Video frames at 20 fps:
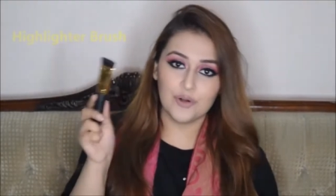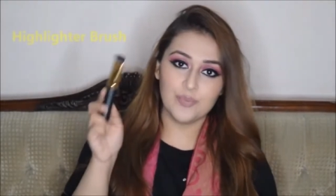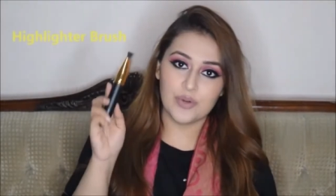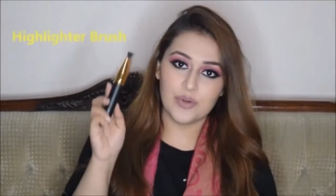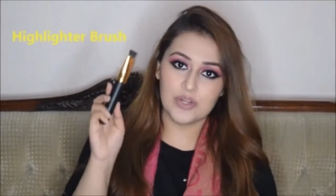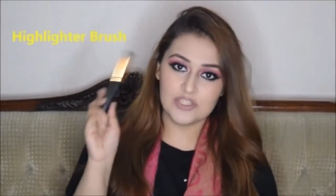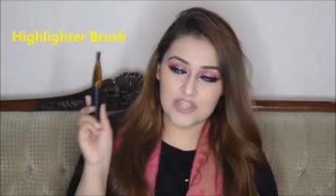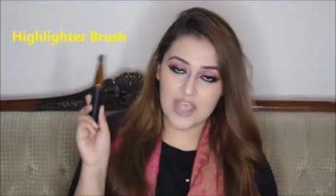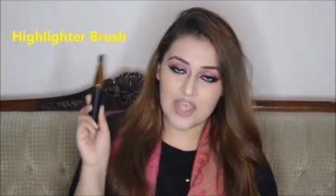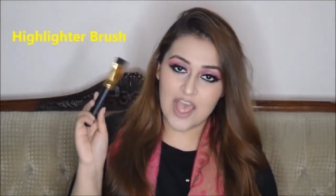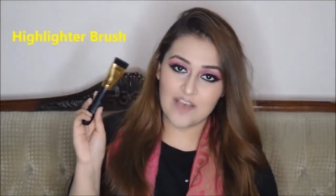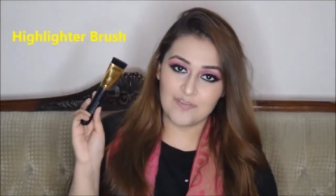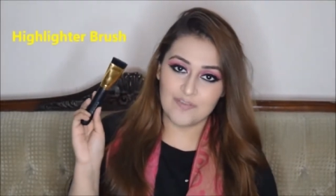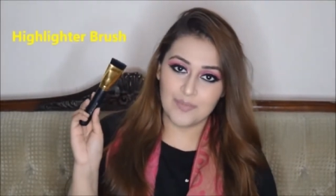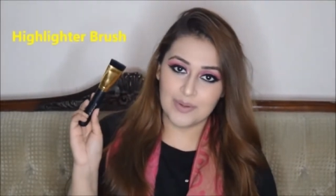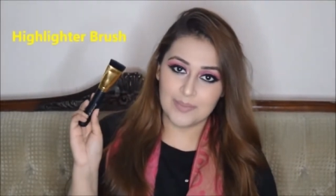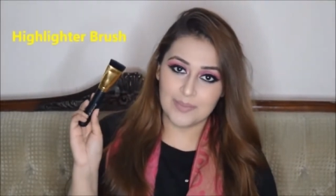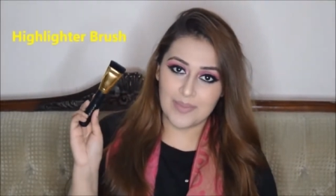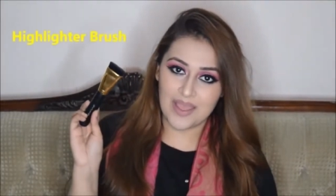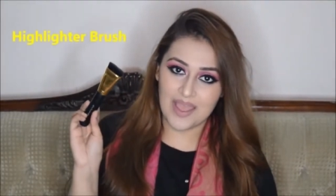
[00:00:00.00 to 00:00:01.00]
brush I have
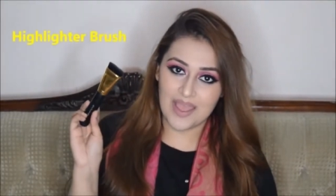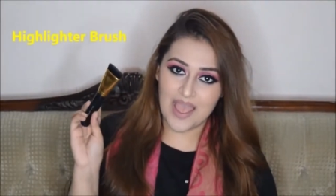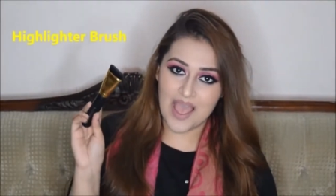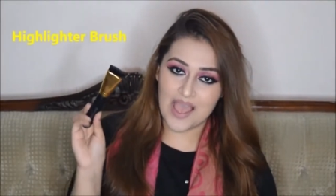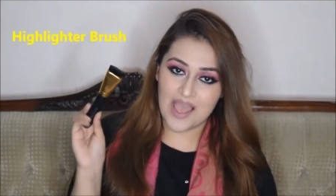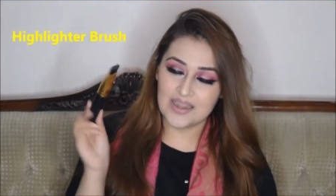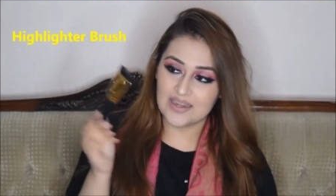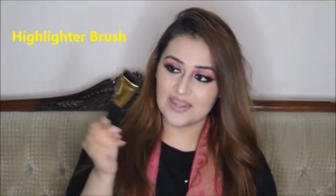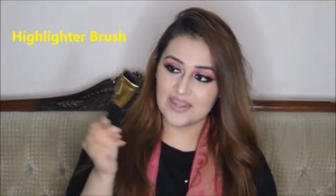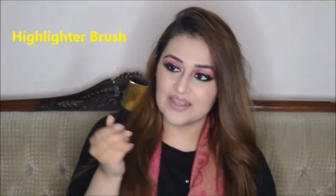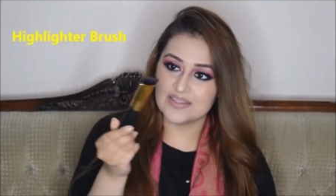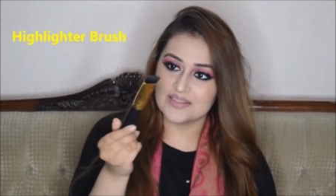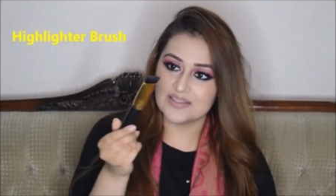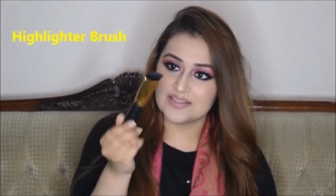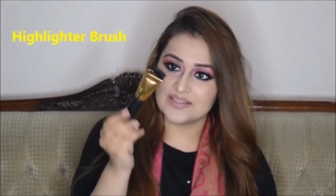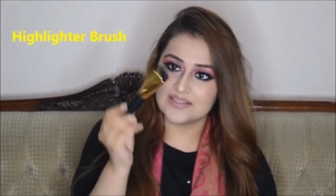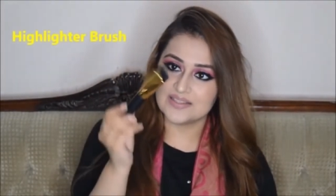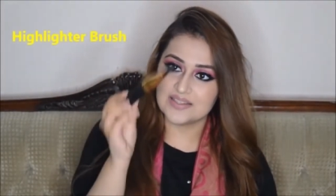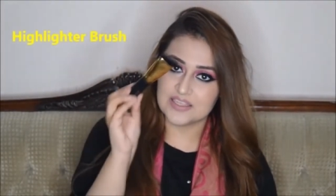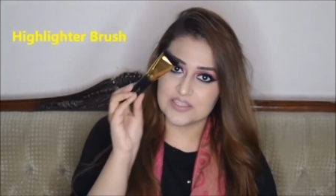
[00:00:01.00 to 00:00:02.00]
in my hand is
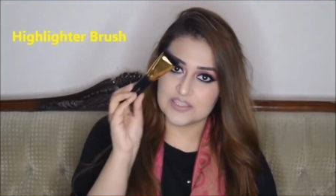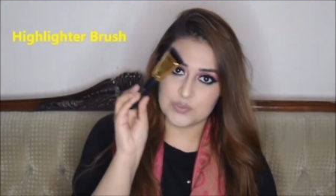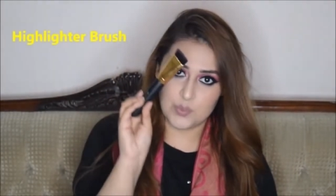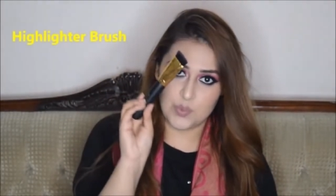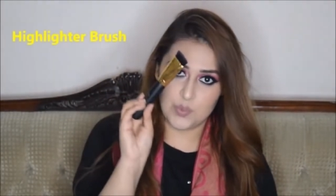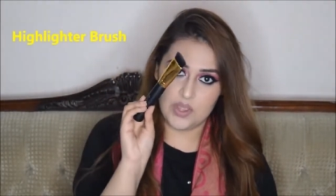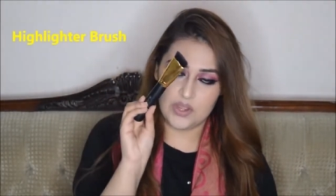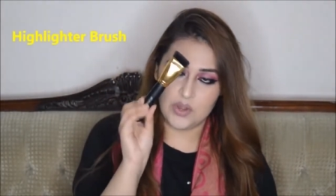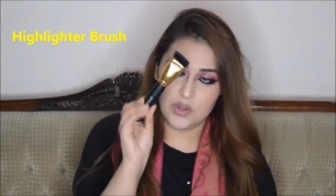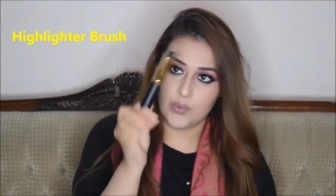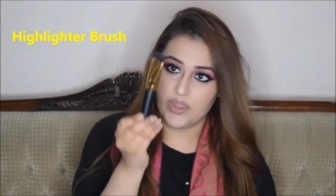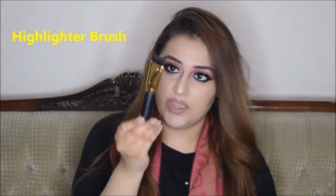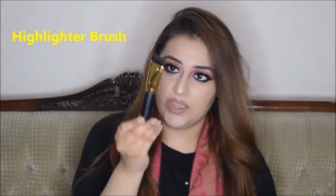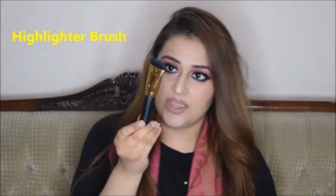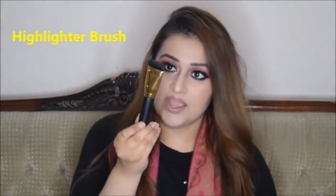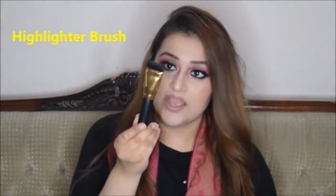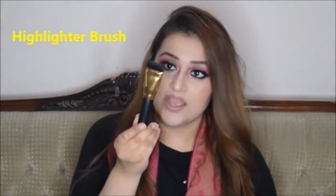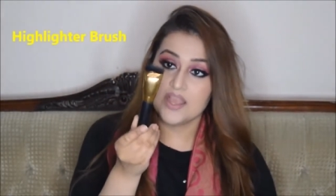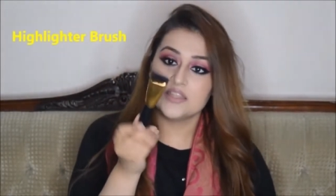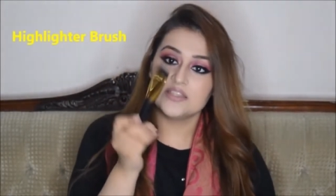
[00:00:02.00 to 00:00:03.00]
this one. Okay,
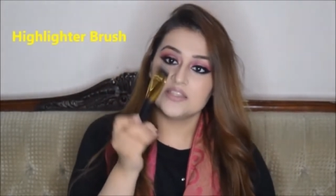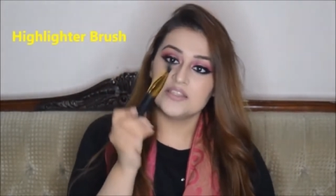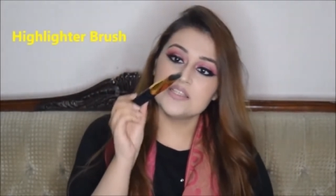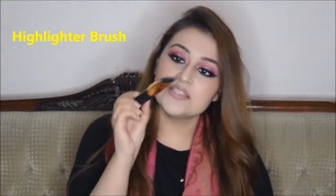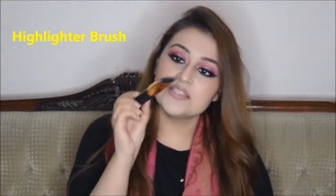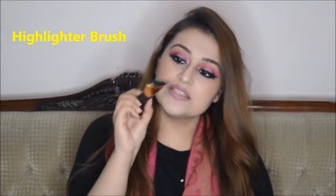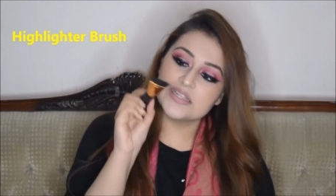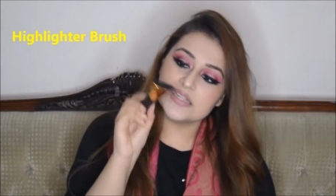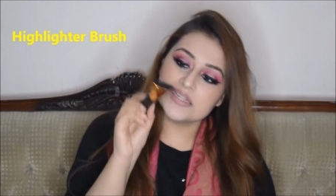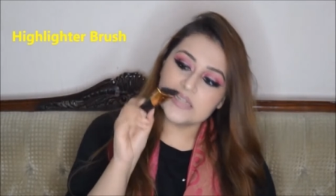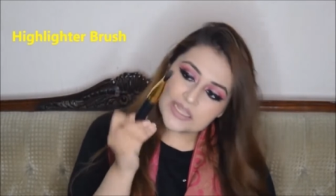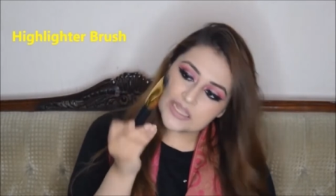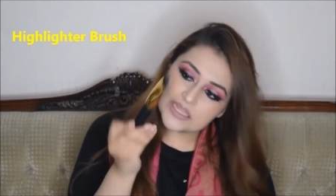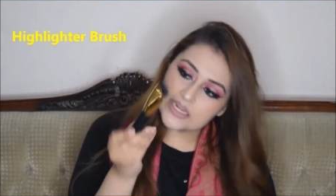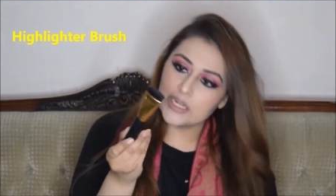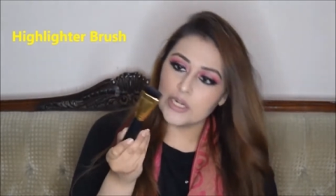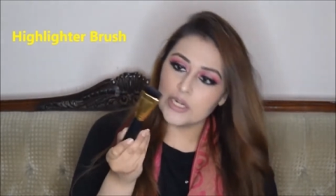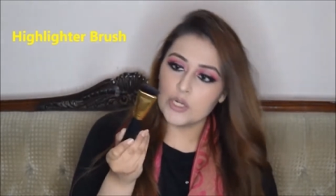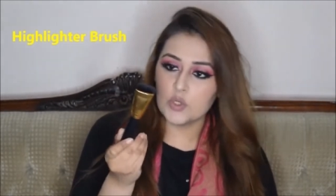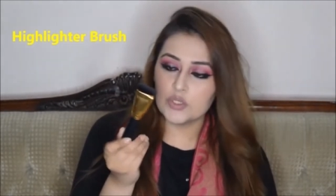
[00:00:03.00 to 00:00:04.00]
this
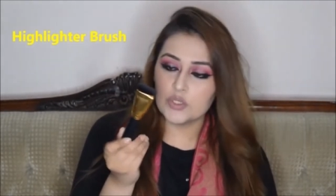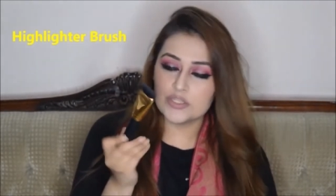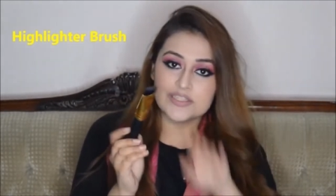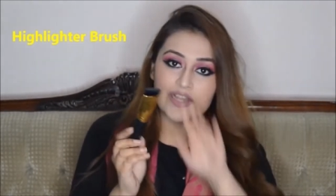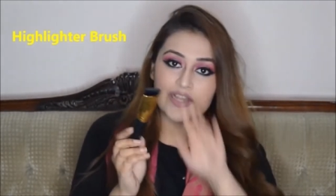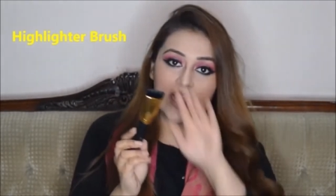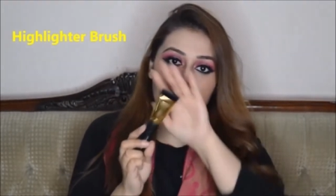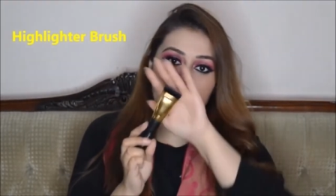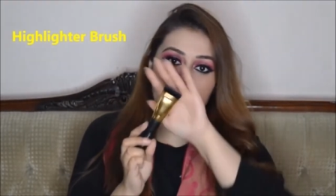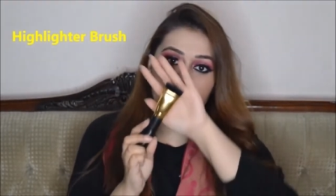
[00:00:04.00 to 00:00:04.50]
clearly looks like